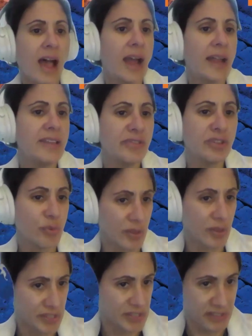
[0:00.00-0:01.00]
I leave you
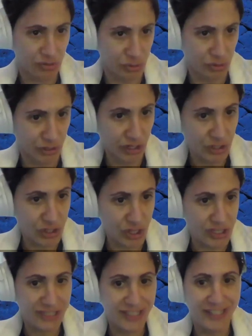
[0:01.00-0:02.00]
with this
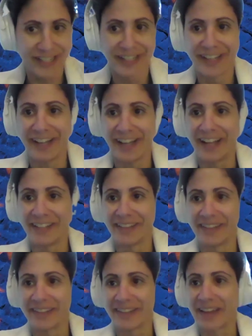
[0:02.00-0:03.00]
introduction, and